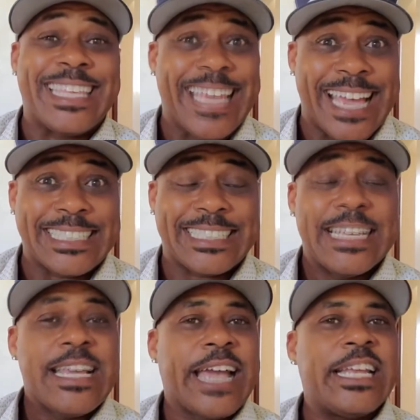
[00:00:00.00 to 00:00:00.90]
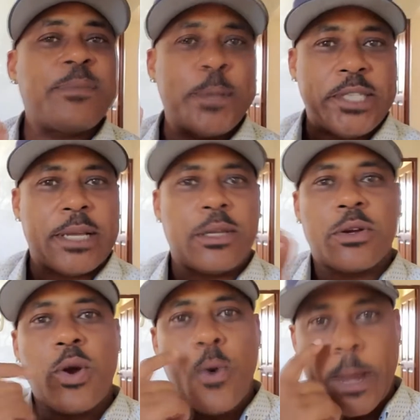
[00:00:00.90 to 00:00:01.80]
Yes, and this particular
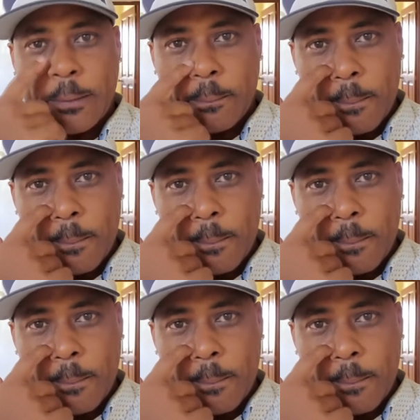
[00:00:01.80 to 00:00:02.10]
coin